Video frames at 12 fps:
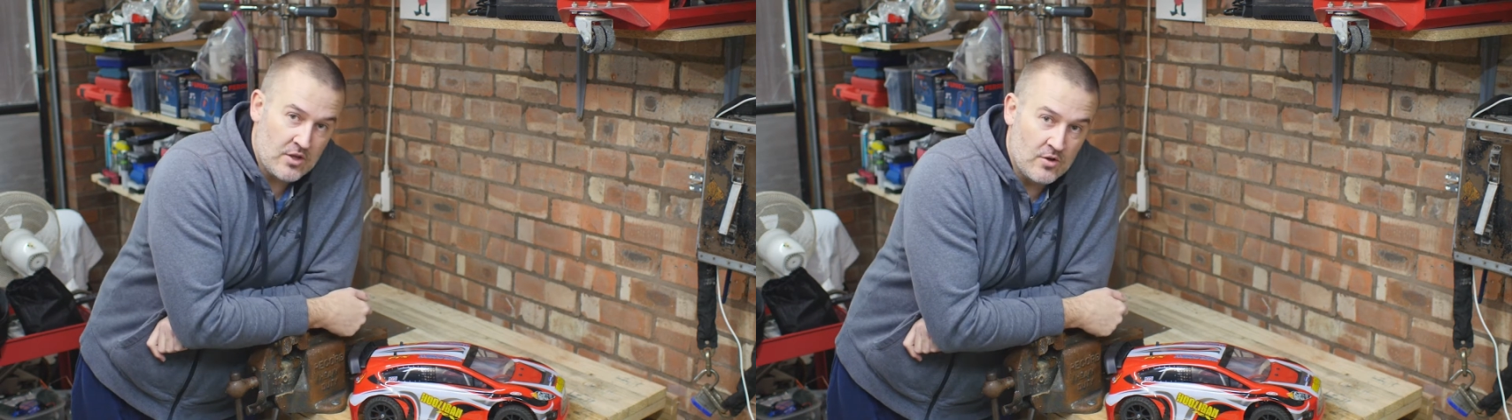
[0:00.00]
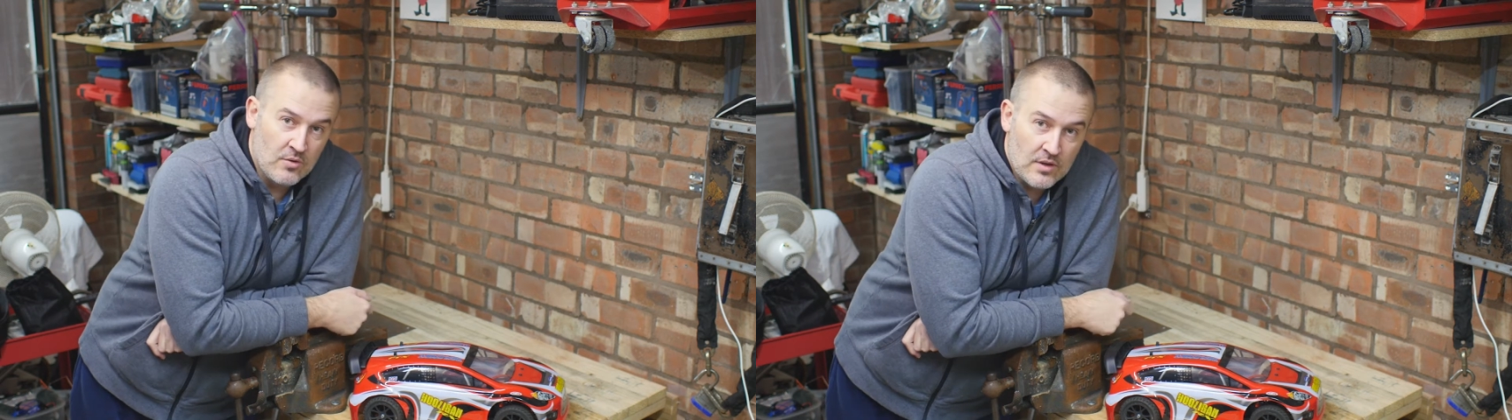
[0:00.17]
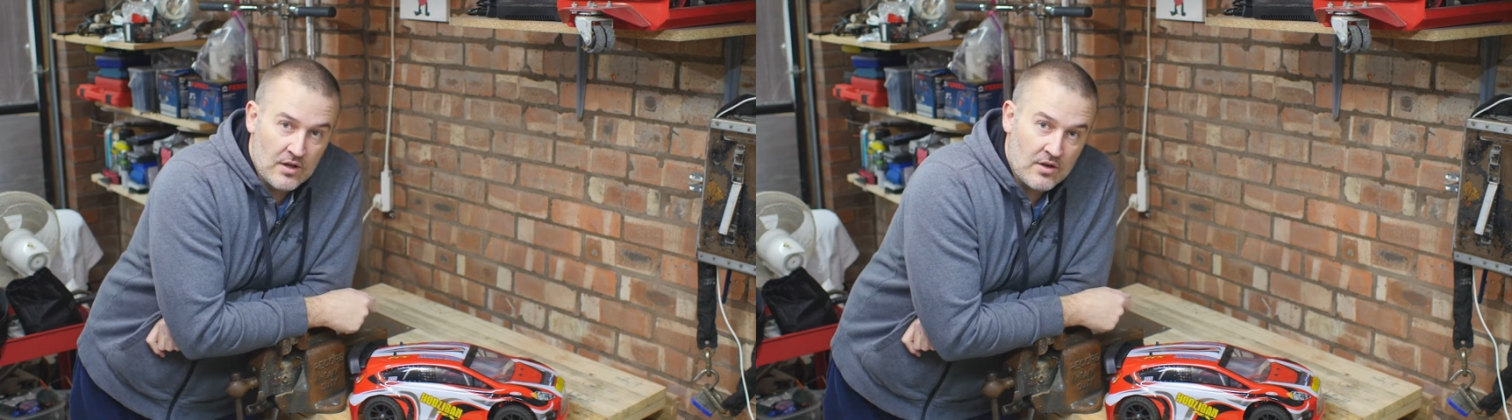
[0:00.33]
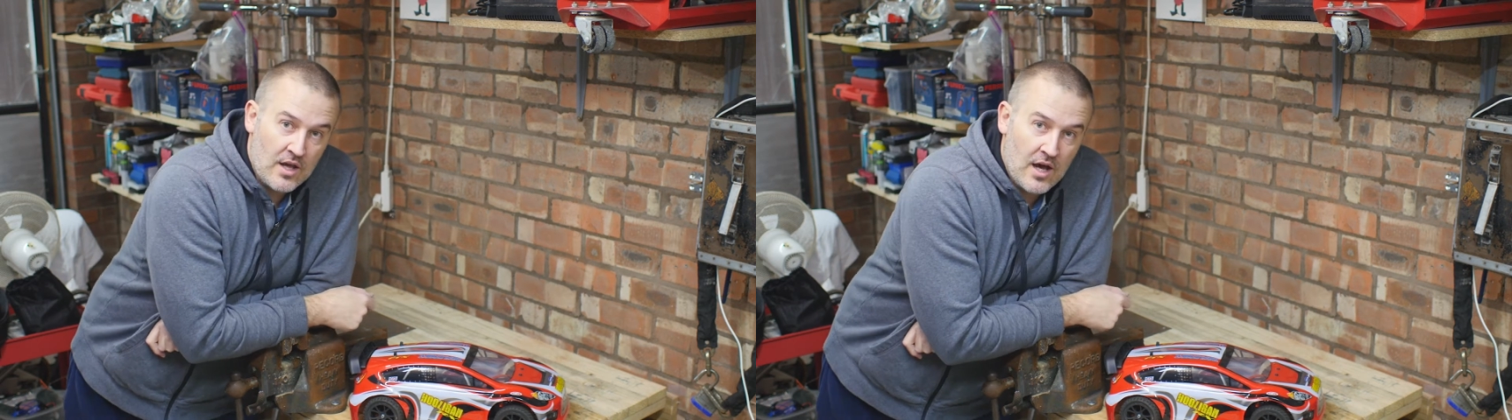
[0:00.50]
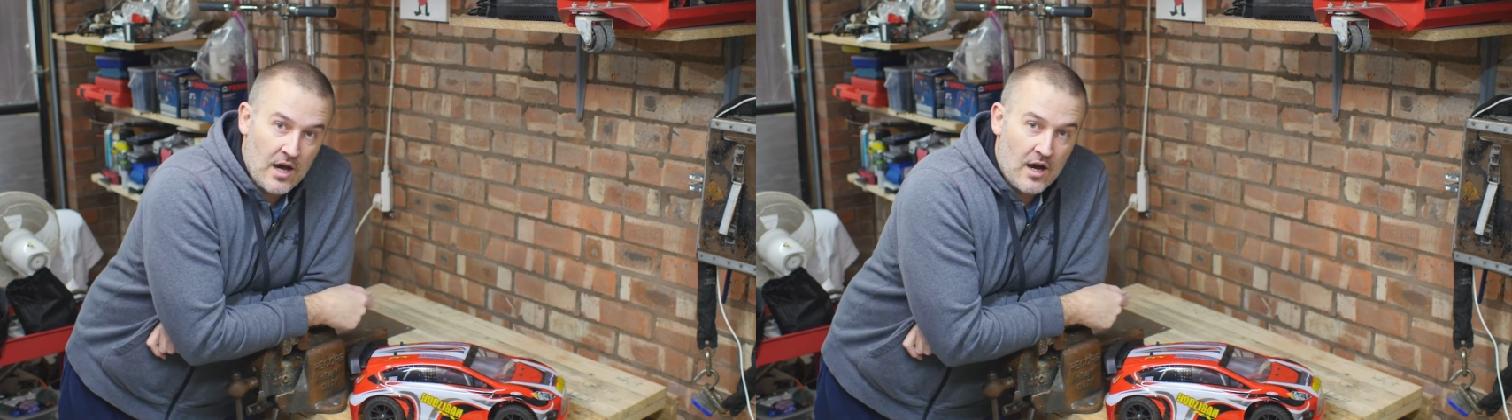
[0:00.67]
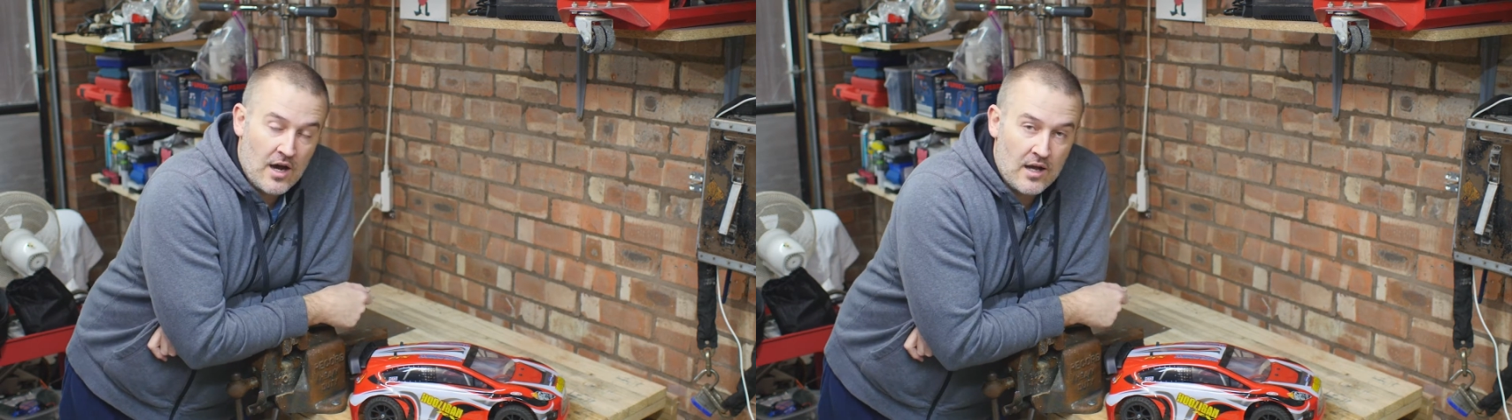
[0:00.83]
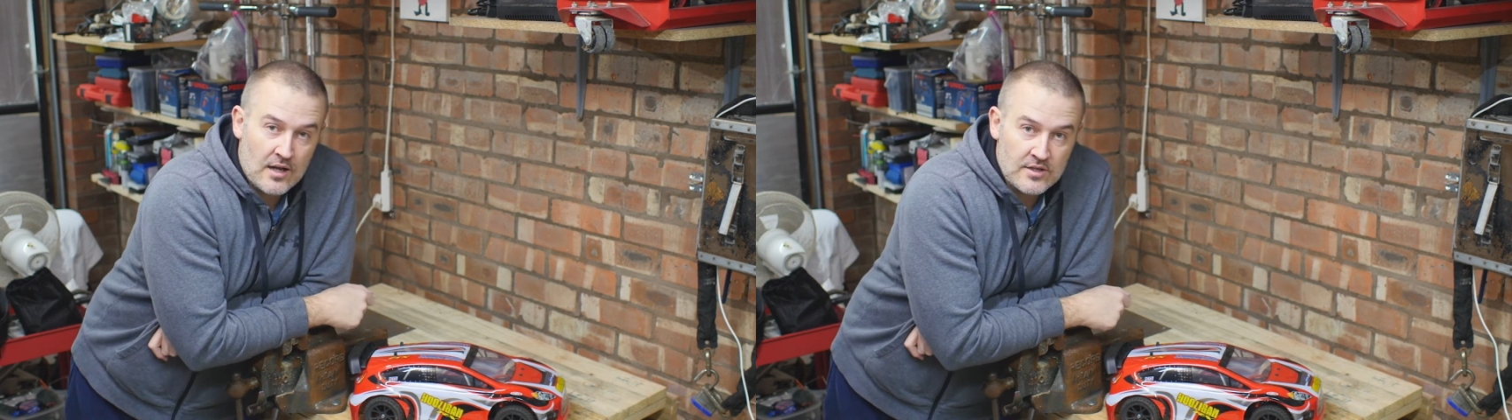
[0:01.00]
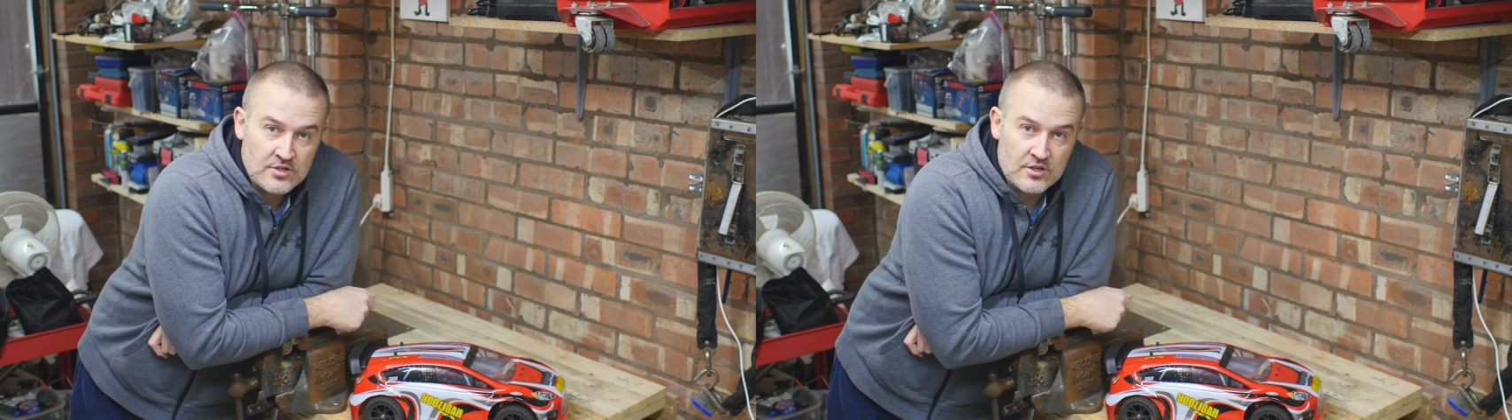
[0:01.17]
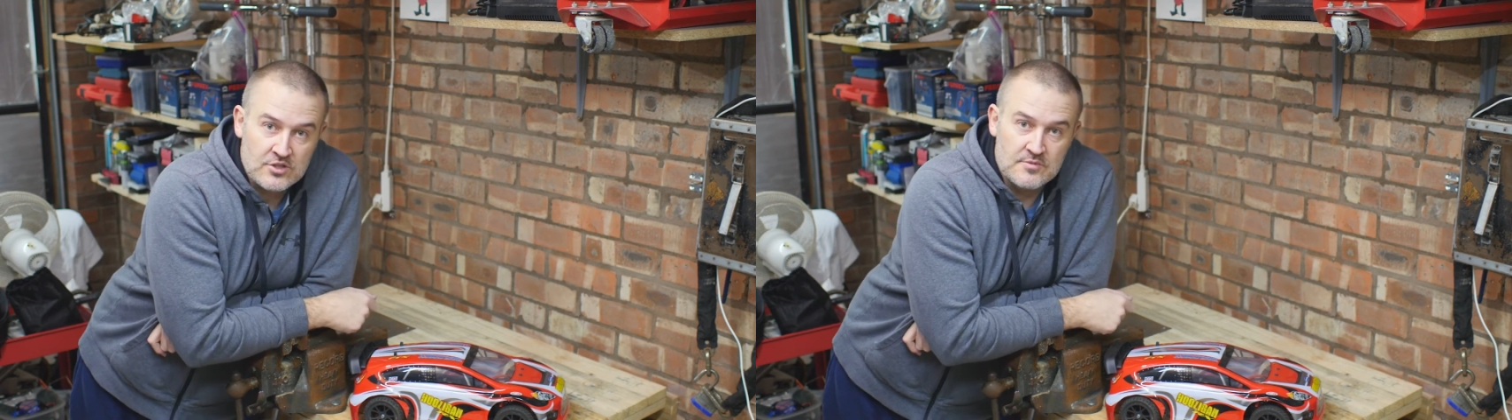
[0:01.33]
cool little car and
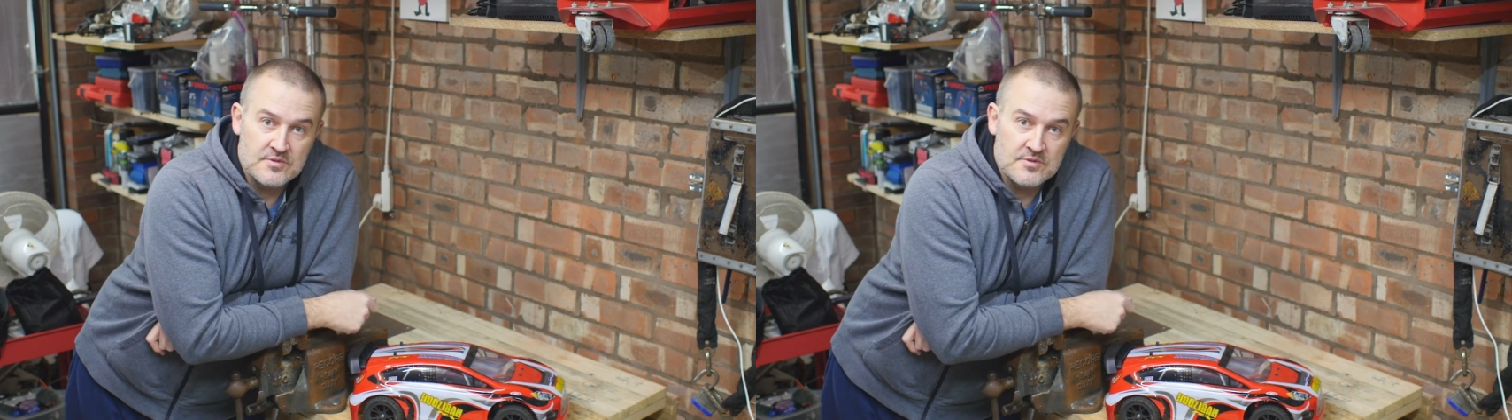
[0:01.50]
it's got so